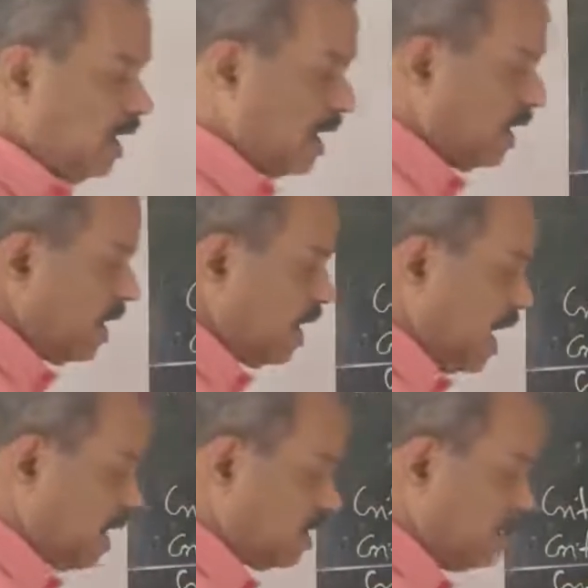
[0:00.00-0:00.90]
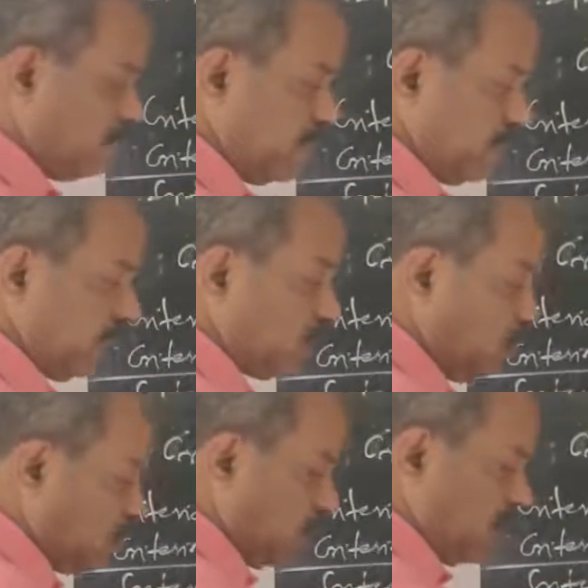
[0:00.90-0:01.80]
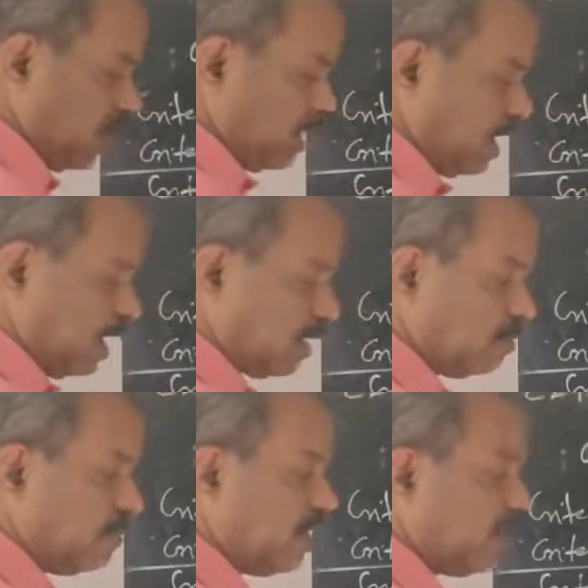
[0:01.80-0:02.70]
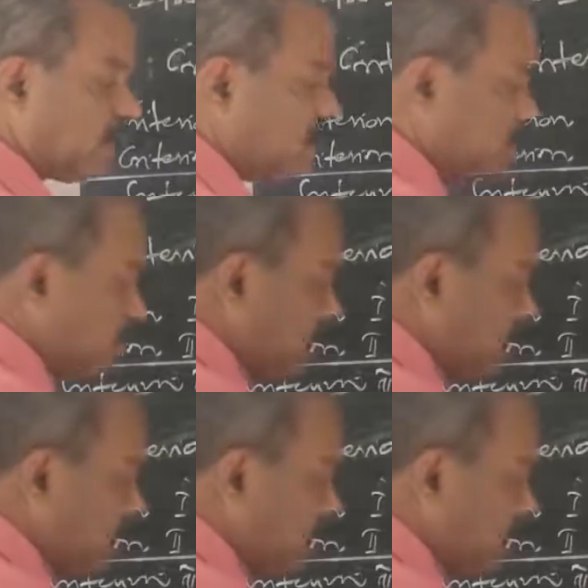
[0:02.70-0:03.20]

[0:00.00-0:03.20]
and angle B, included angle B equal to